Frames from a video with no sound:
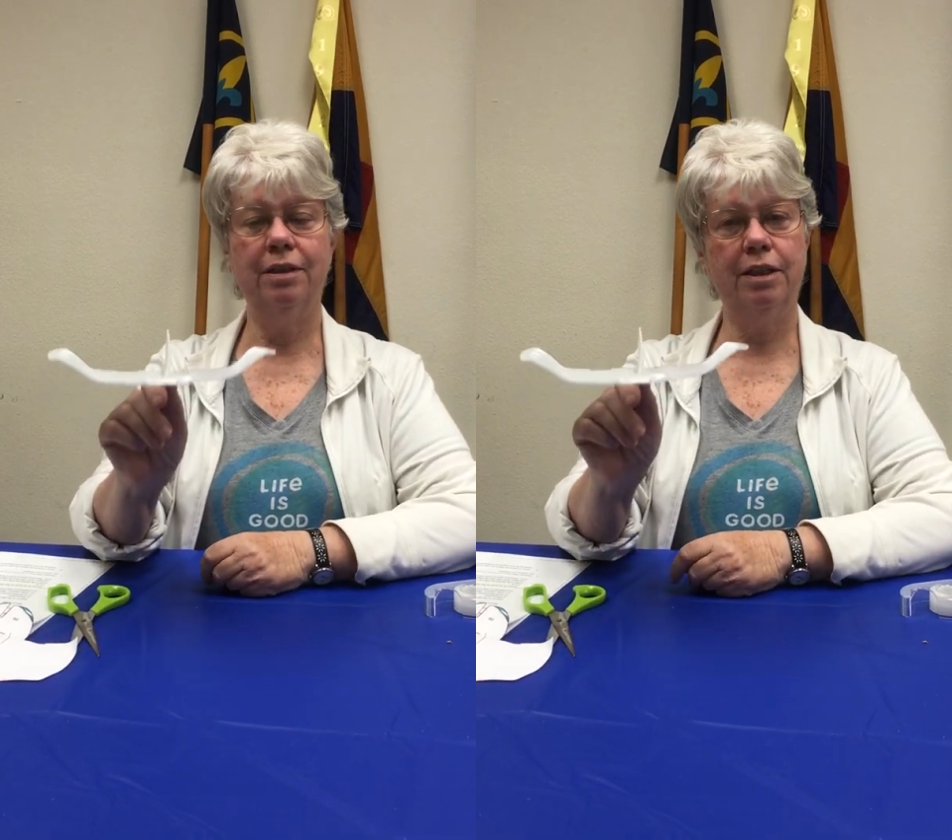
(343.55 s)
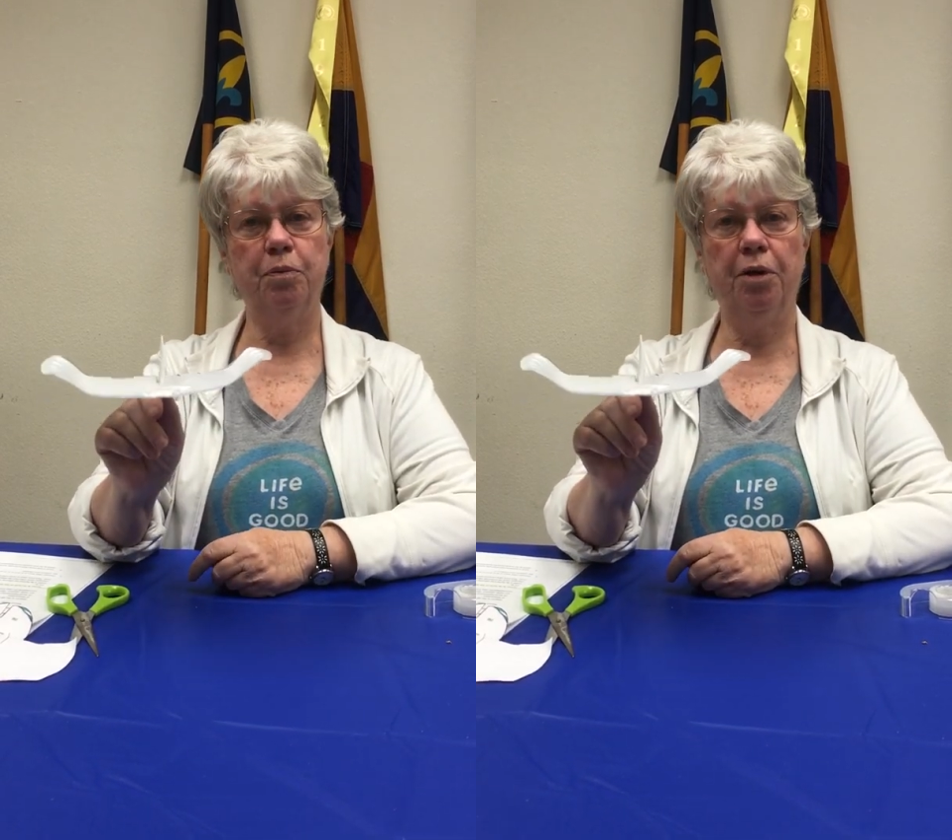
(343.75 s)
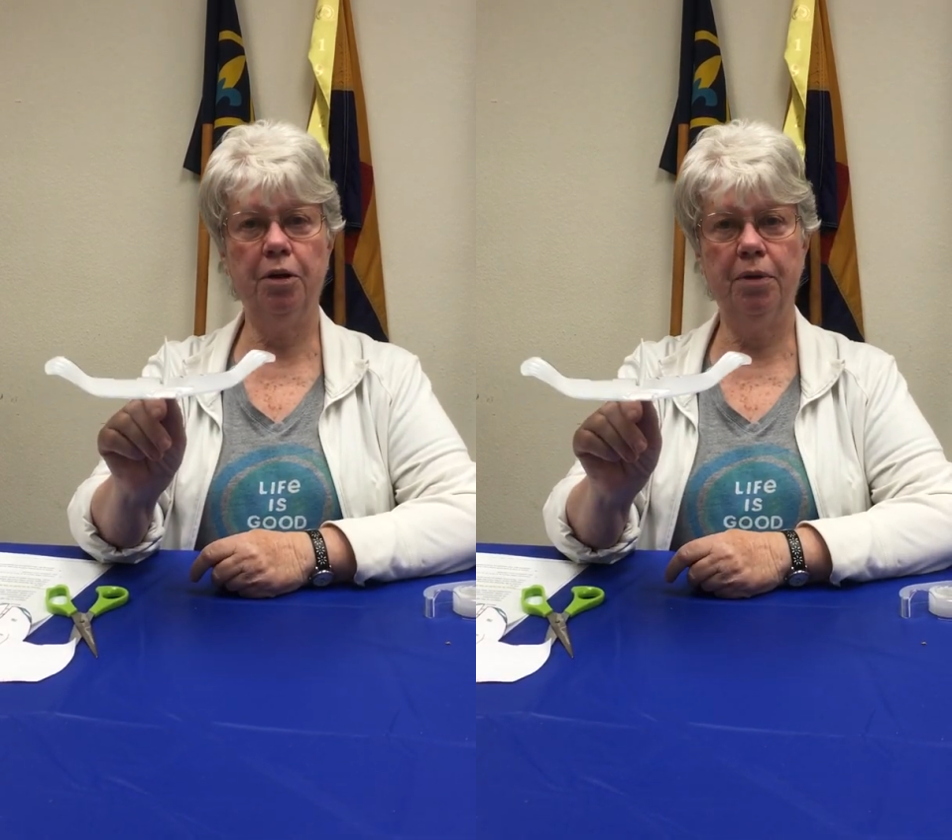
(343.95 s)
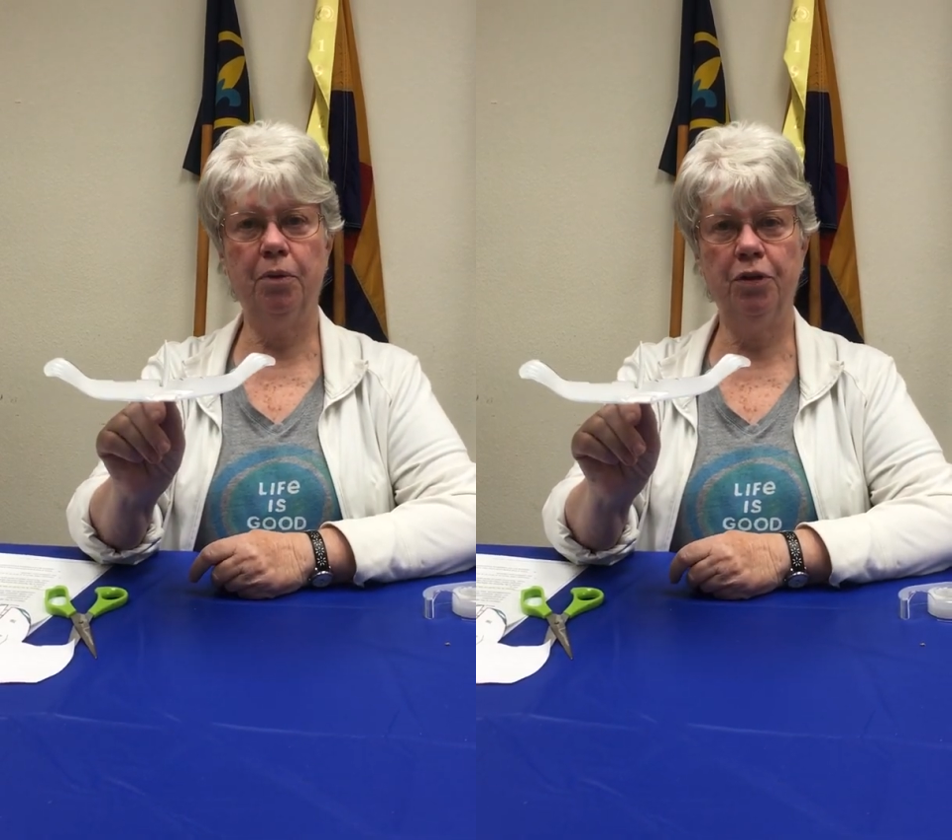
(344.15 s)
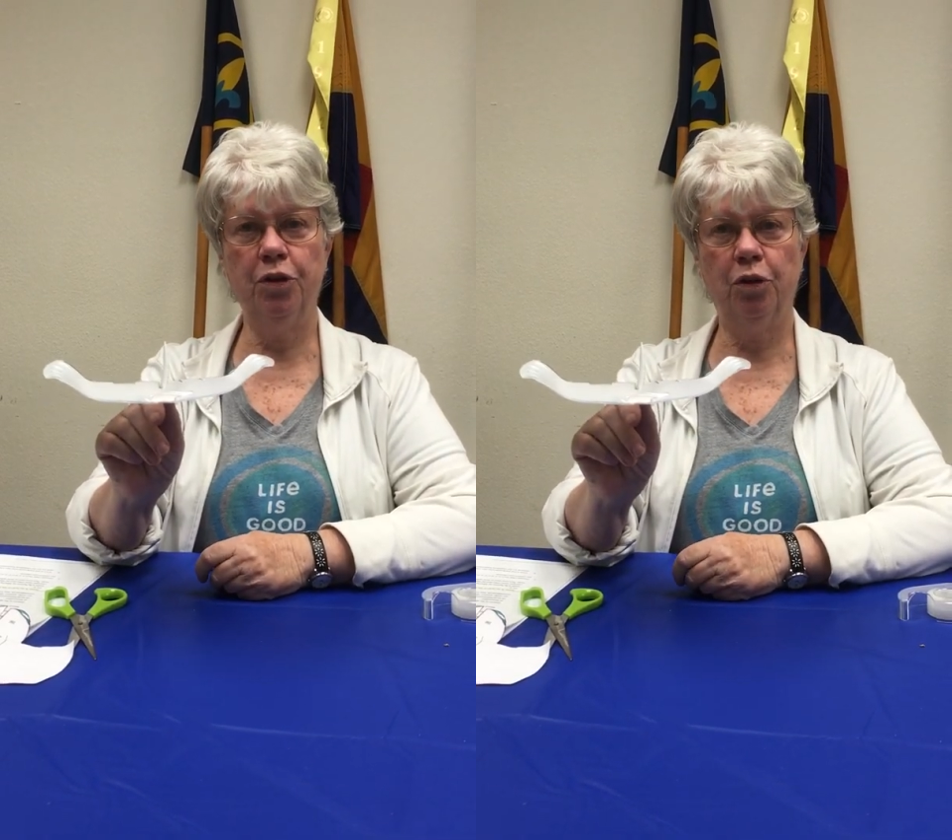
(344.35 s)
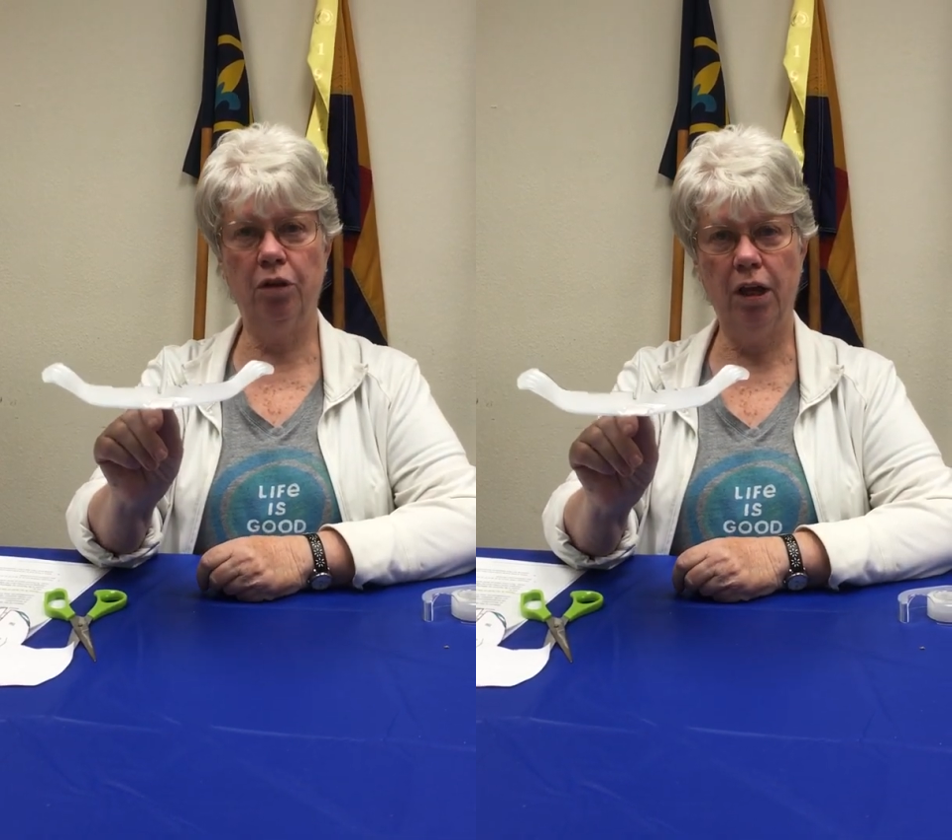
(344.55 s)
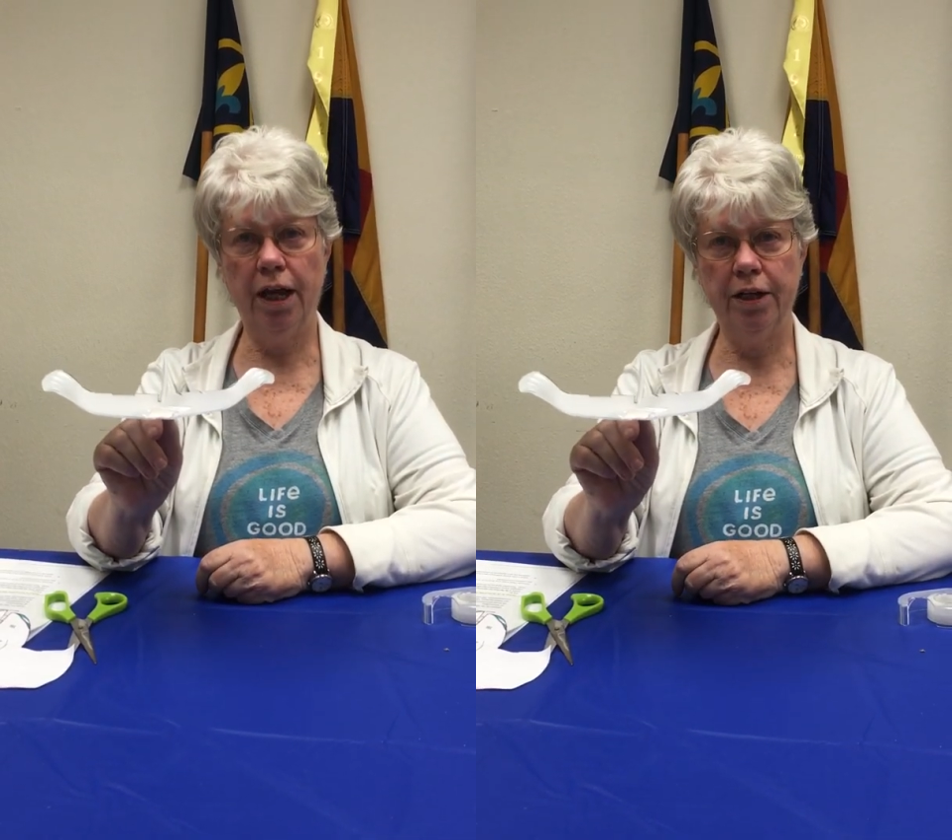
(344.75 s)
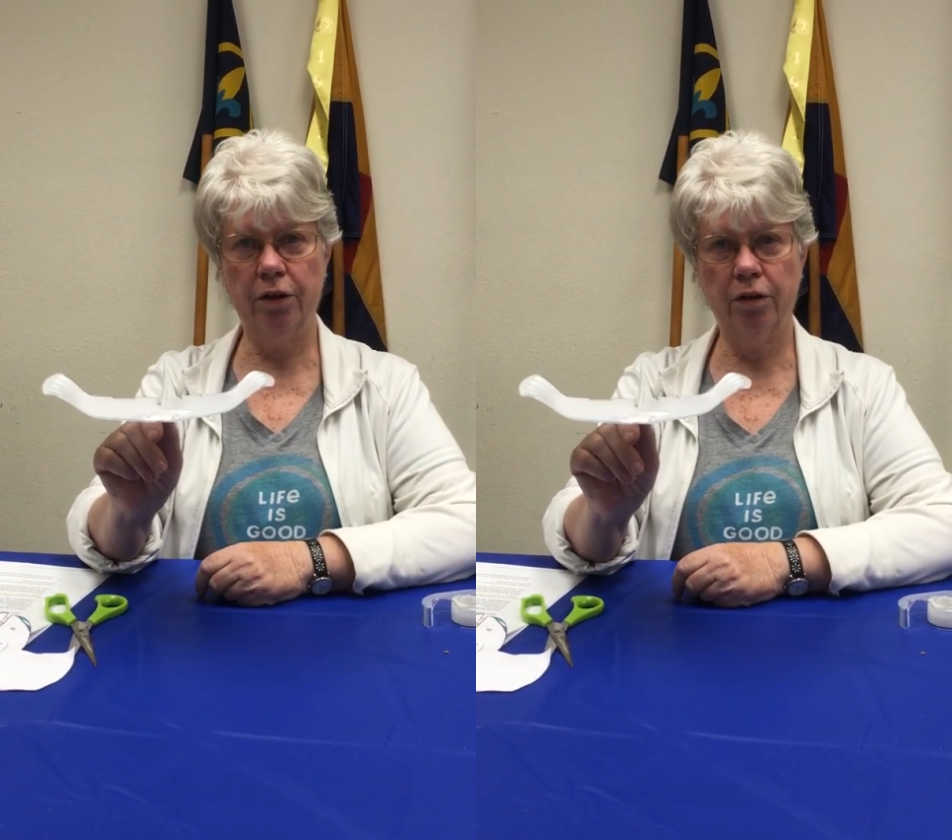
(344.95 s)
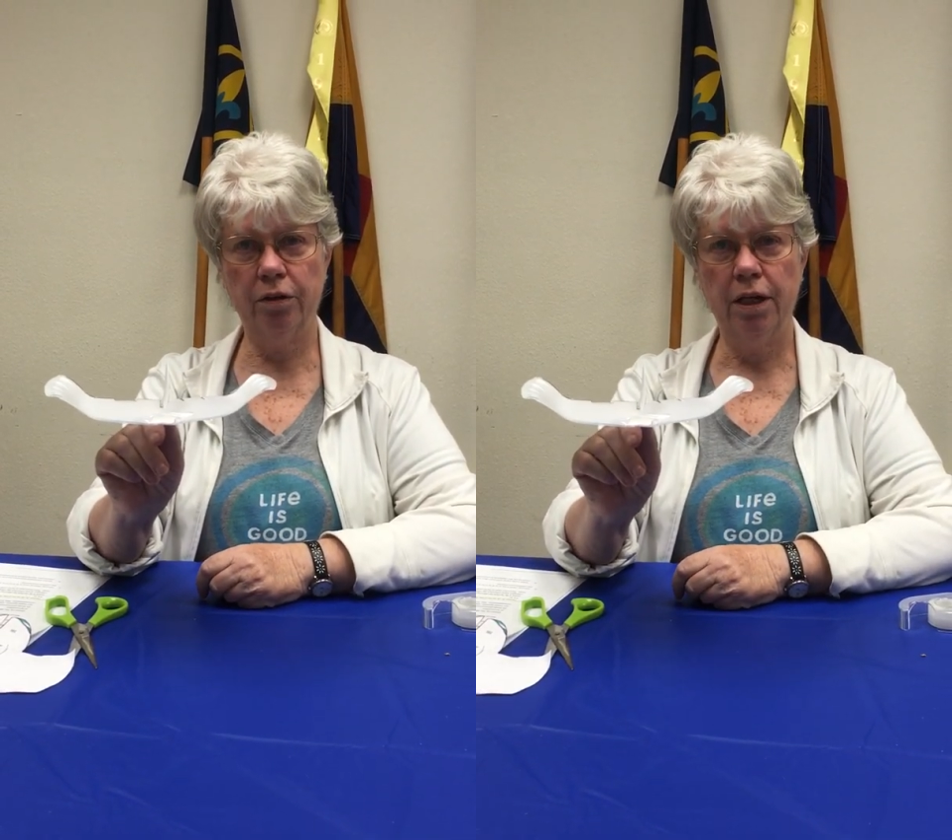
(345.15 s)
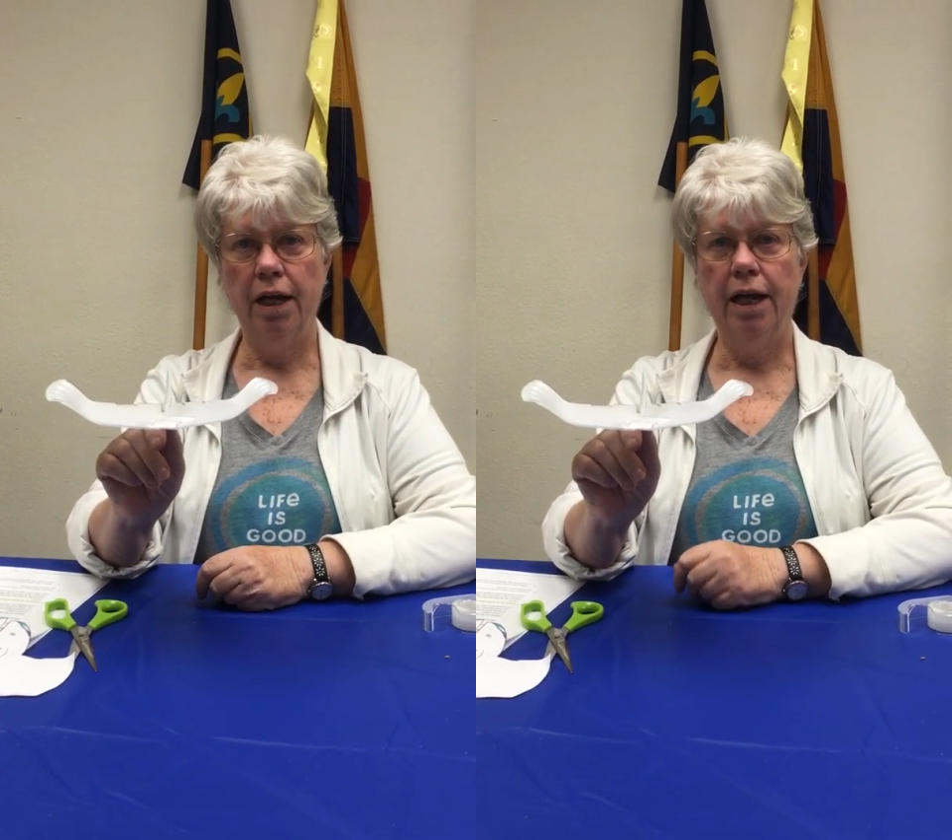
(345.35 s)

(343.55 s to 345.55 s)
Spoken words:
experiment with your glider